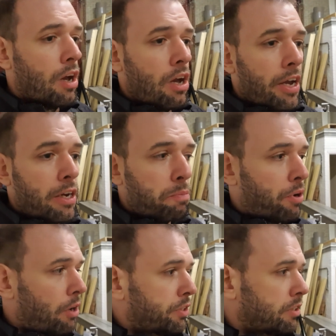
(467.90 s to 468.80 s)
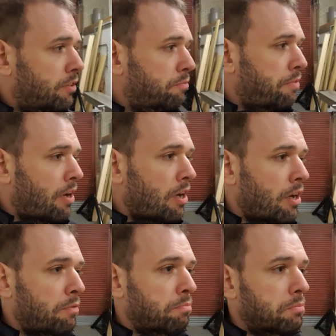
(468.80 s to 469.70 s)
in a process of
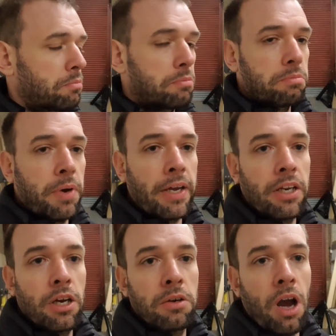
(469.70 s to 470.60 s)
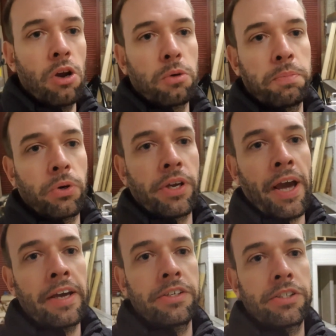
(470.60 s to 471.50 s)
making an oak
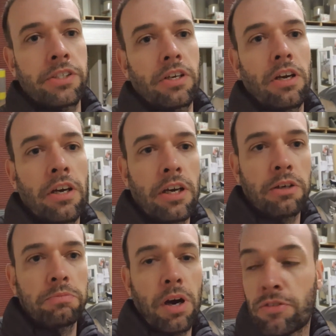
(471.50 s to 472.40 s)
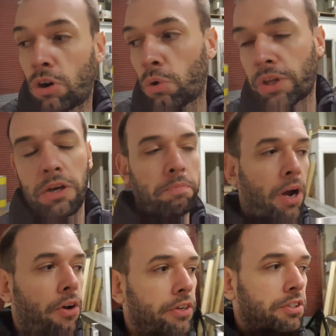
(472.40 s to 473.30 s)
bookcase. I've got all the
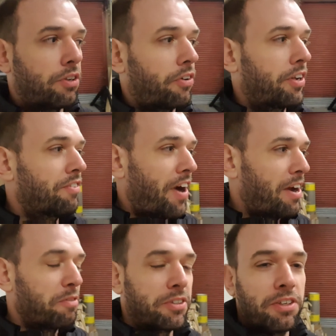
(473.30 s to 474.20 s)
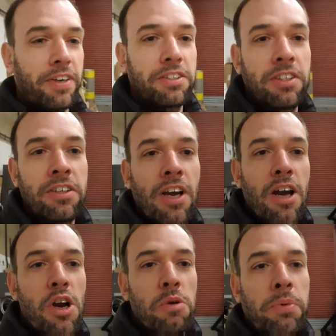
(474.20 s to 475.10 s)
components knocking around because I've had to
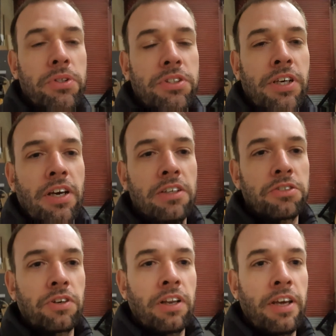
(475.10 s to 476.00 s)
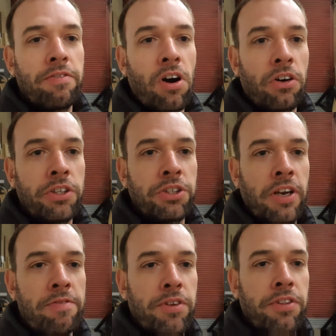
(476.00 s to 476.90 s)
put some clear varnish on
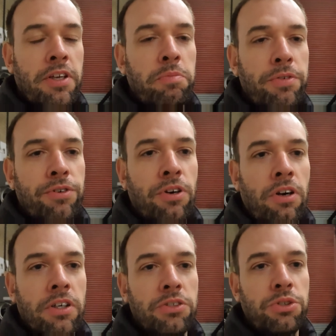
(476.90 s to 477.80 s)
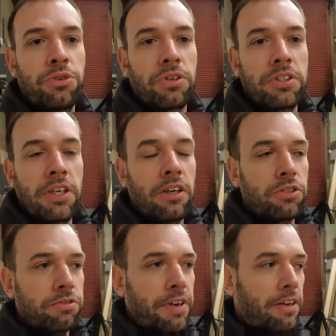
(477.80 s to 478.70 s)
everything before I construct it. I
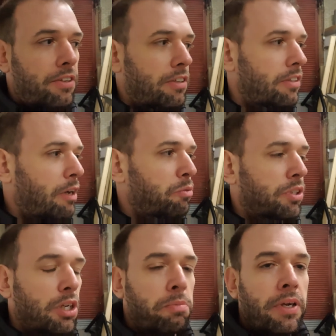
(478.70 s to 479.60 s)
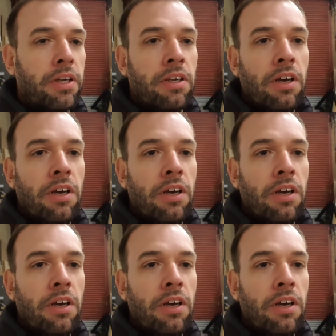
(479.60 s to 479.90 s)
just found that was going to be